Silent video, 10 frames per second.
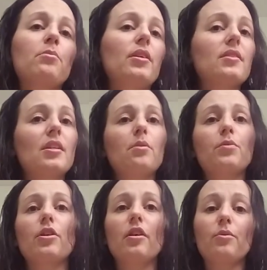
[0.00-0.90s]
Please keep
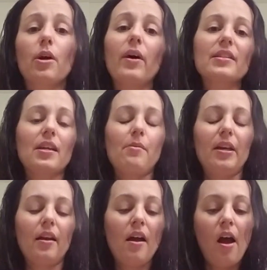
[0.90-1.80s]
your requests
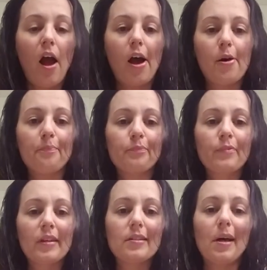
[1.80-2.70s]
coming. I'm
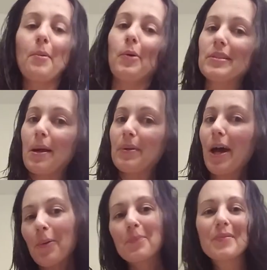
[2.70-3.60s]
always happy to
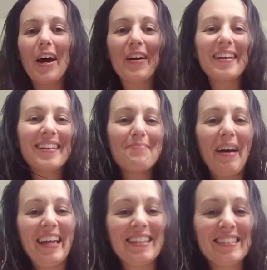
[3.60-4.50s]
help. Okay,
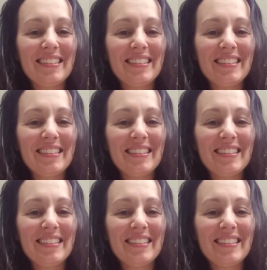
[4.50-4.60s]
bye.